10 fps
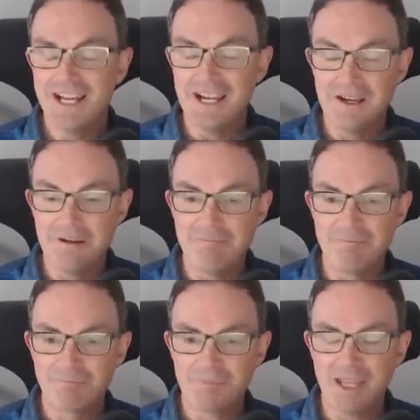
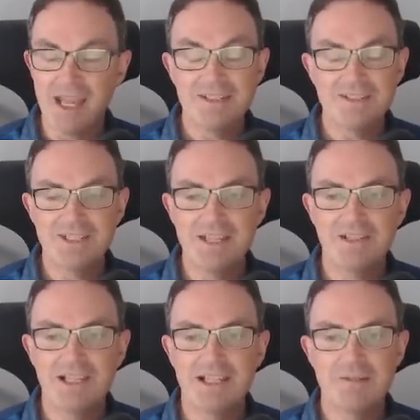Um, and
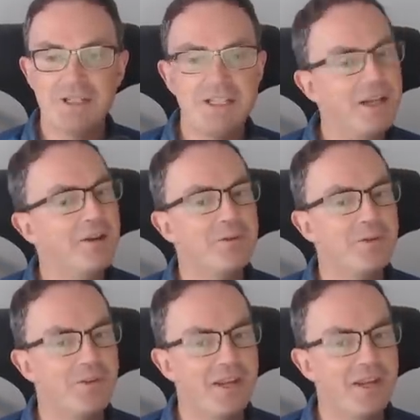David let it be known